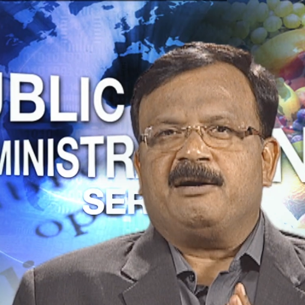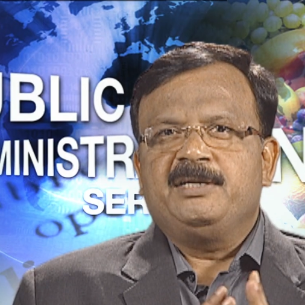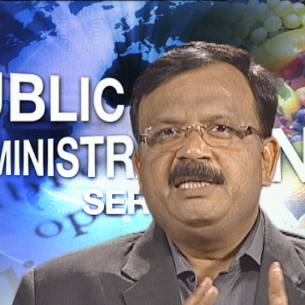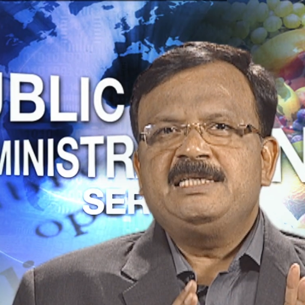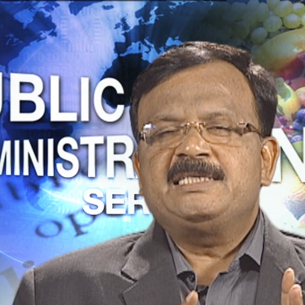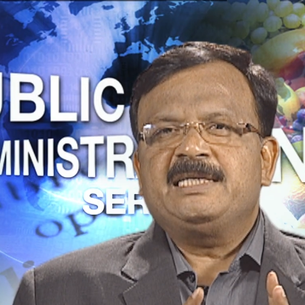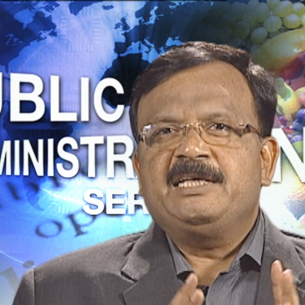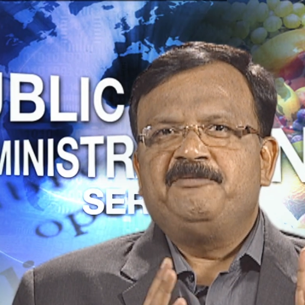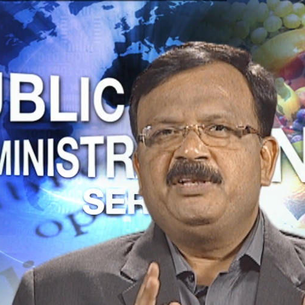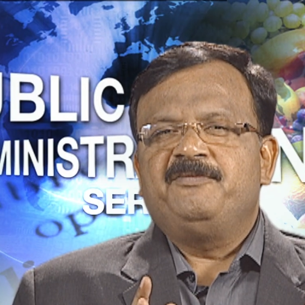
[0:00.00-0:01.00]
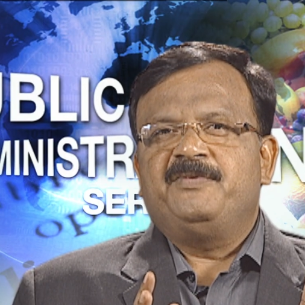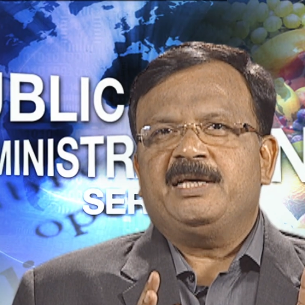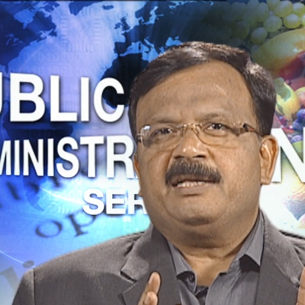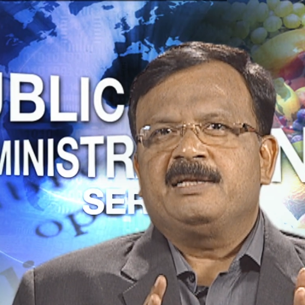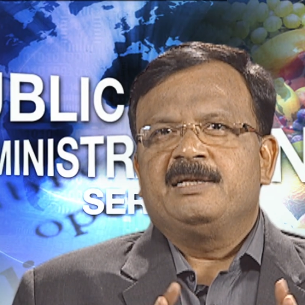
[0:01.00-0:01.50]
each and
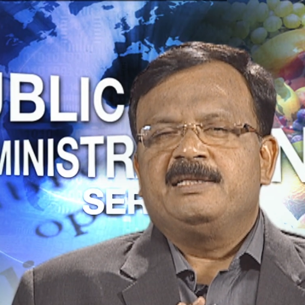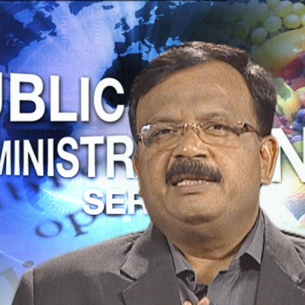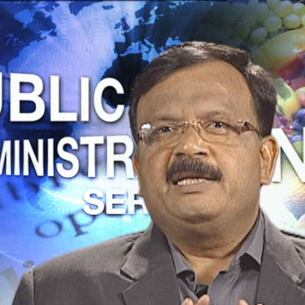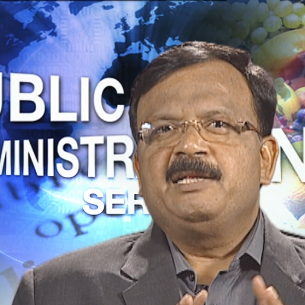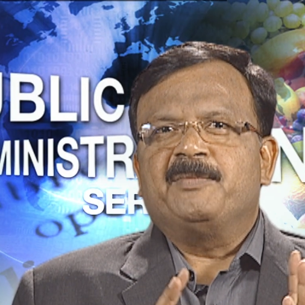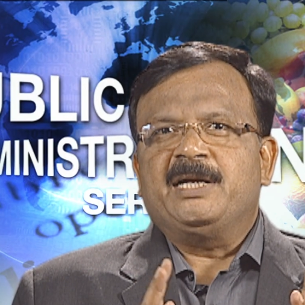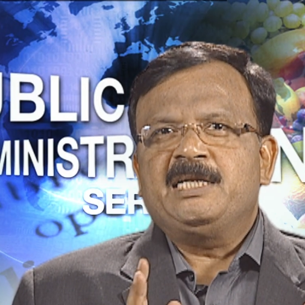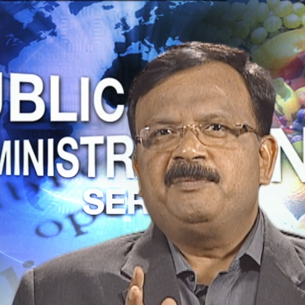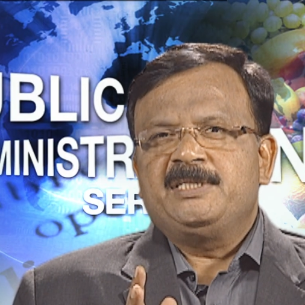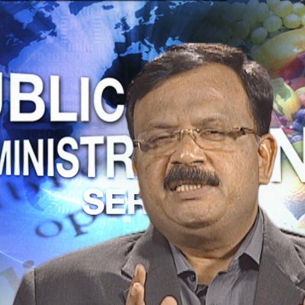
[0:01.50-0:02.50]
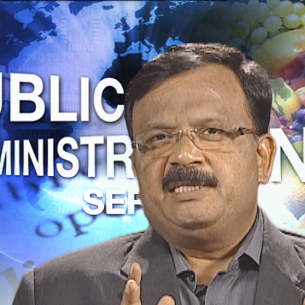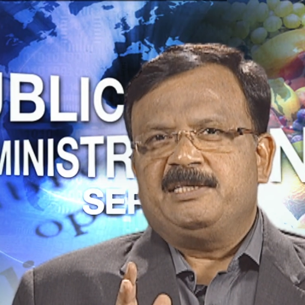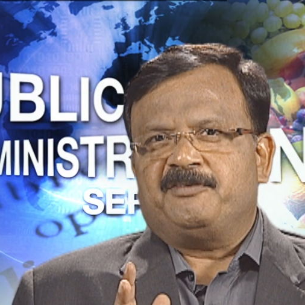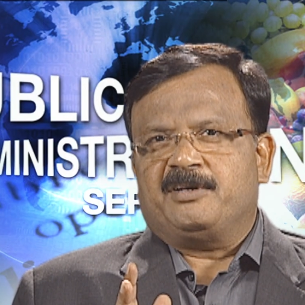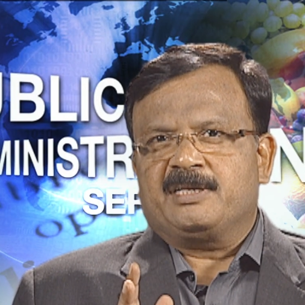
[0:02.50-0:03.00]
everywhere there is a multiplicity
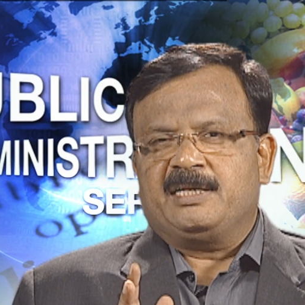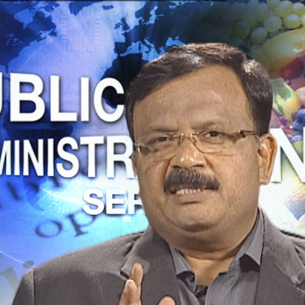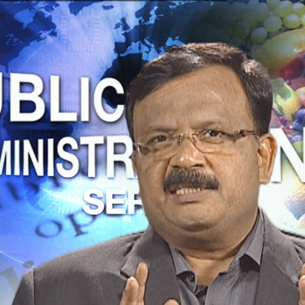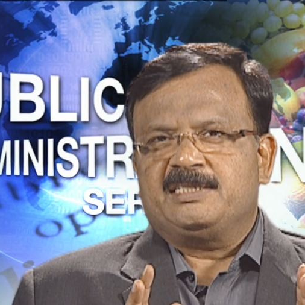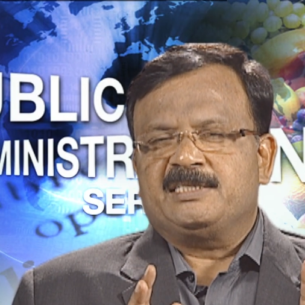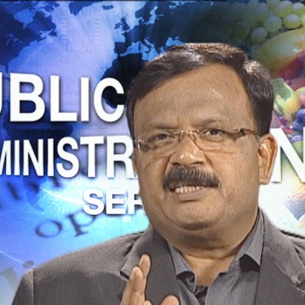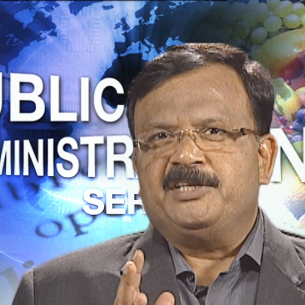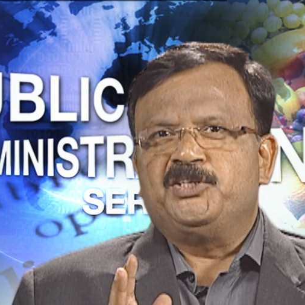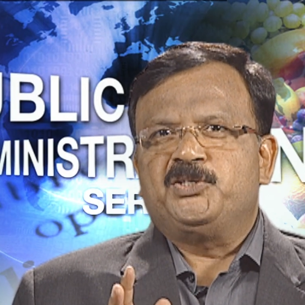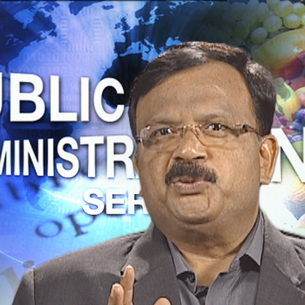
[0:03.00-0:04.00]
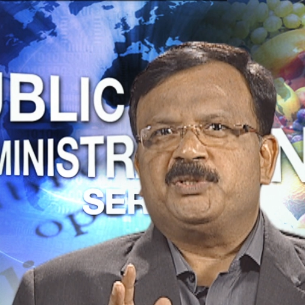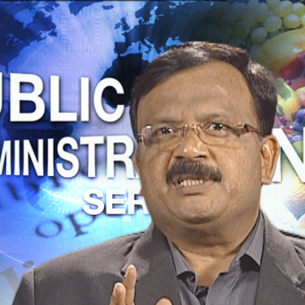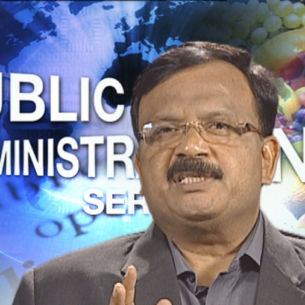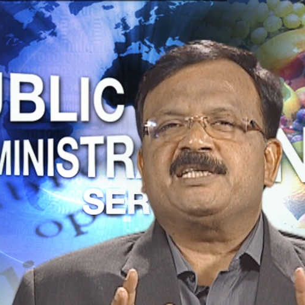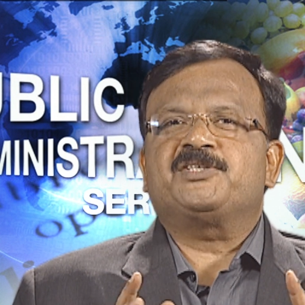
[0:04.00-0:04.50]
of organizations and
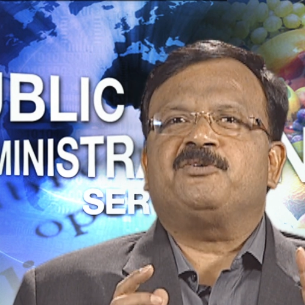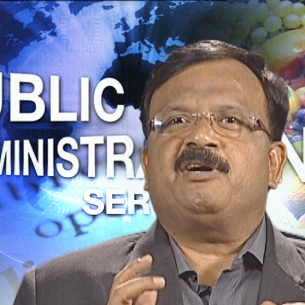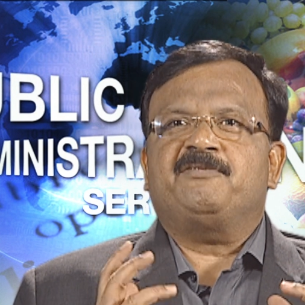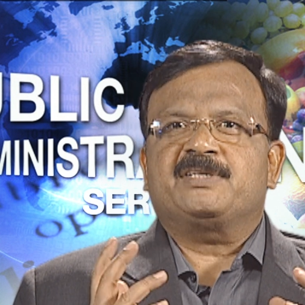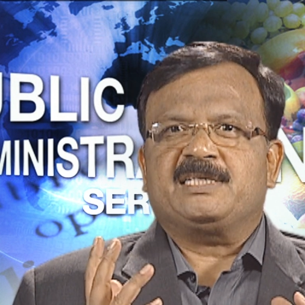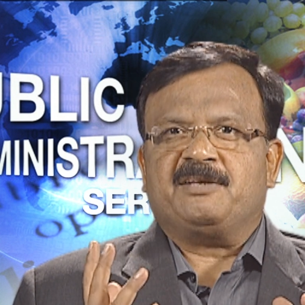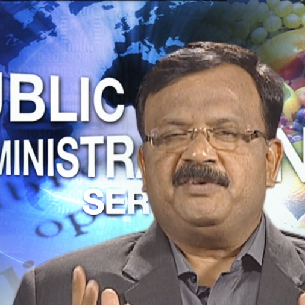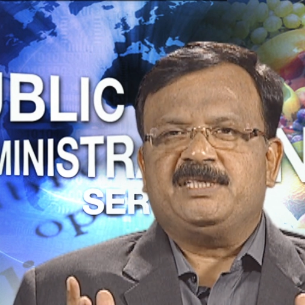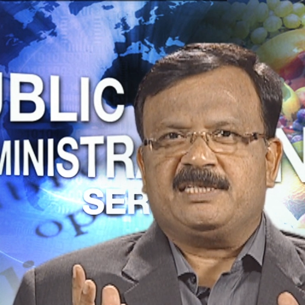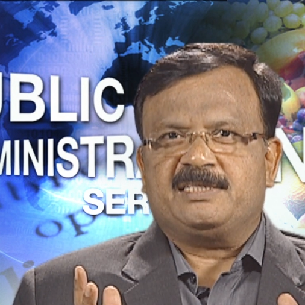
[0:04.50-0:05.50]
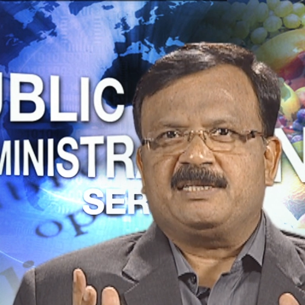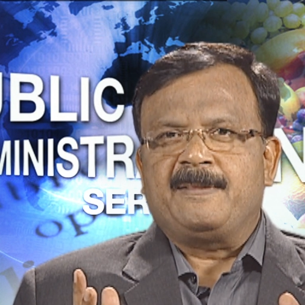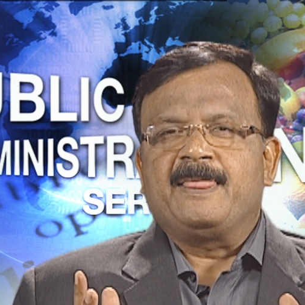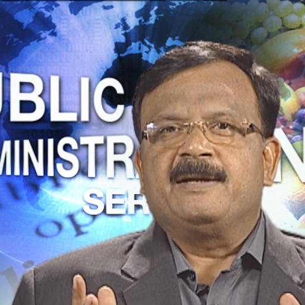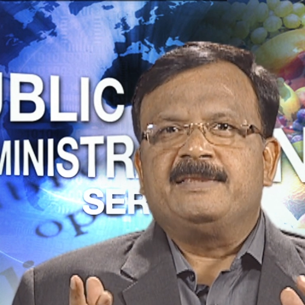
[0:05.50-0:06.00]
institutions has to offer services,
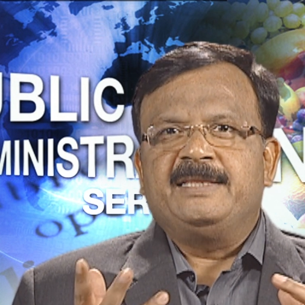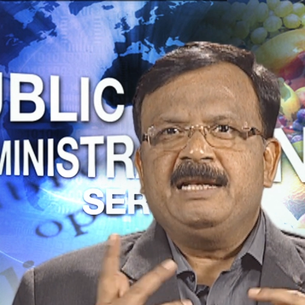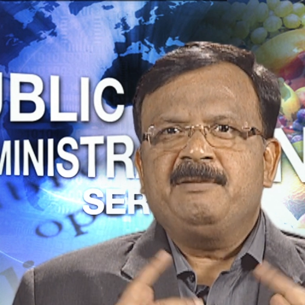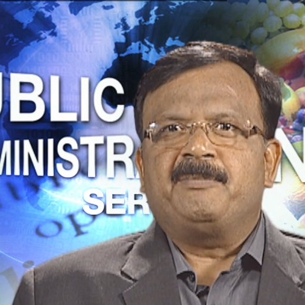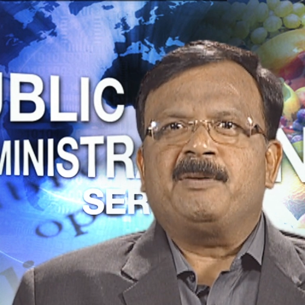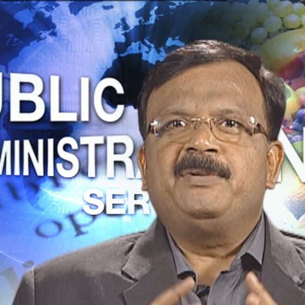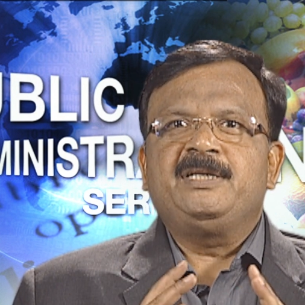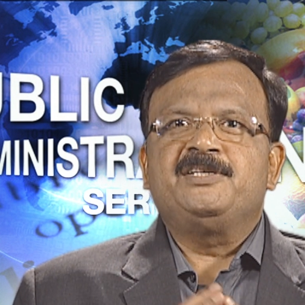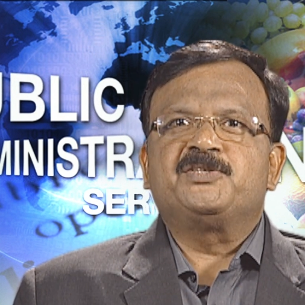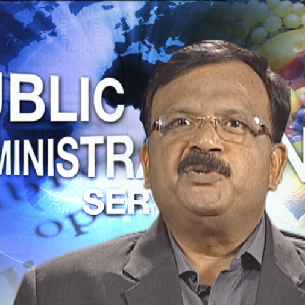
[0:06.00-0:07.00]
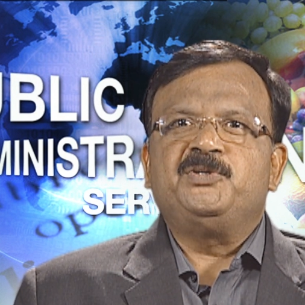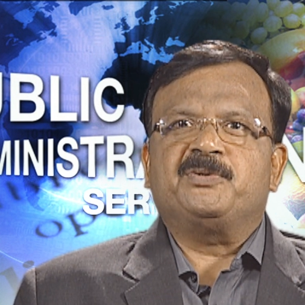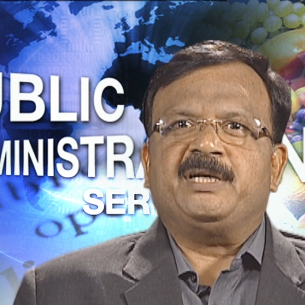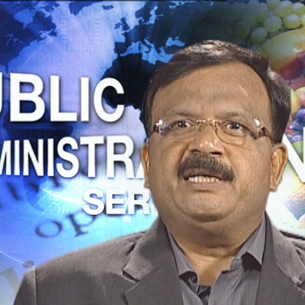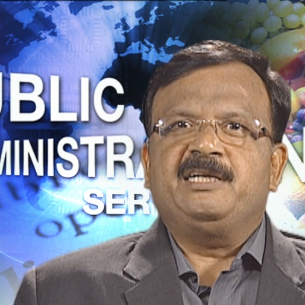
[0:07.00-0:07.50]
then public is going to
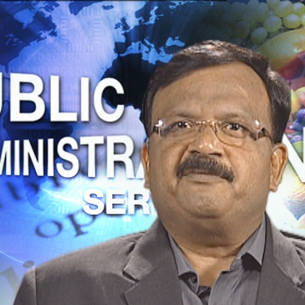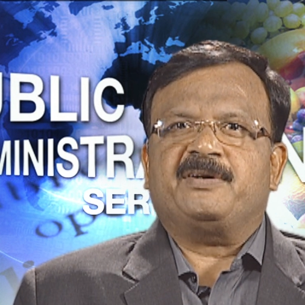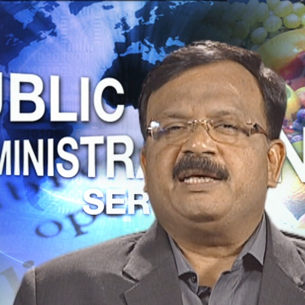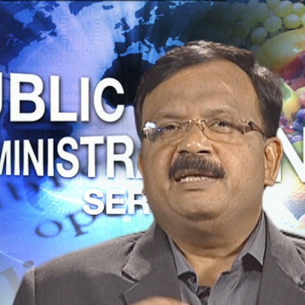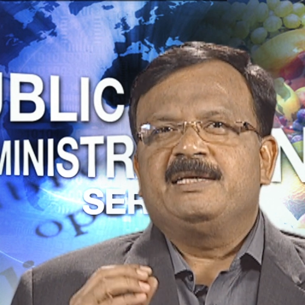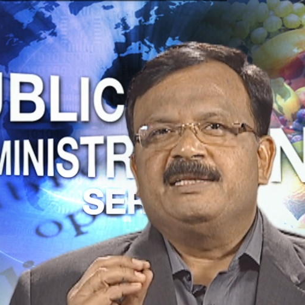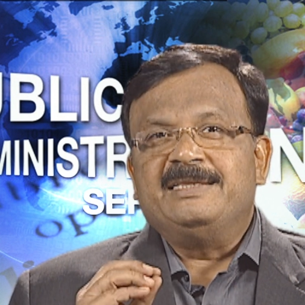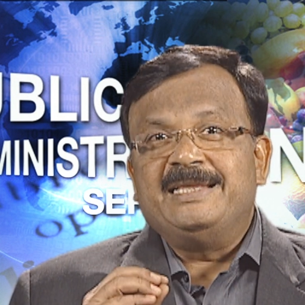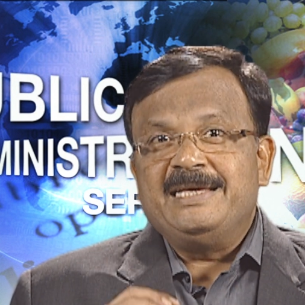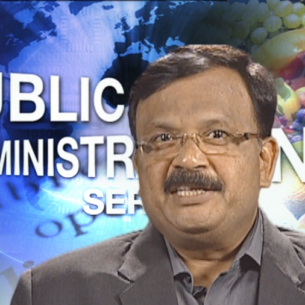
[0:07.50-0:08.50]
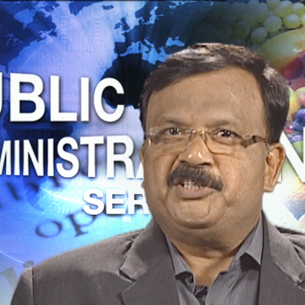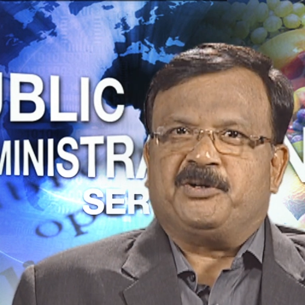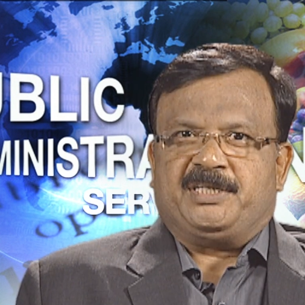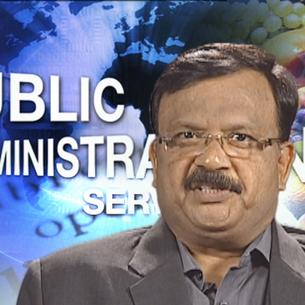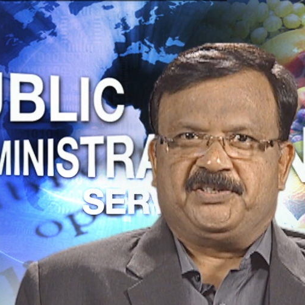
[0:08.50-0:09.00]
identify their
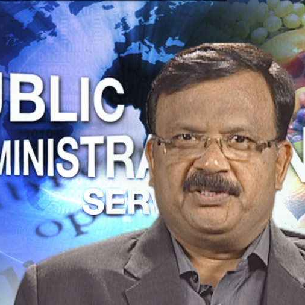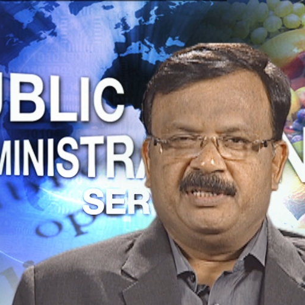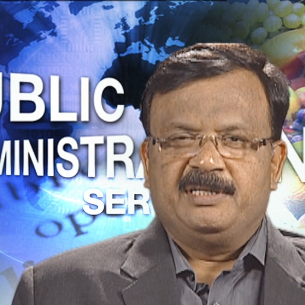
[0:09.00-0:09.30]
choice.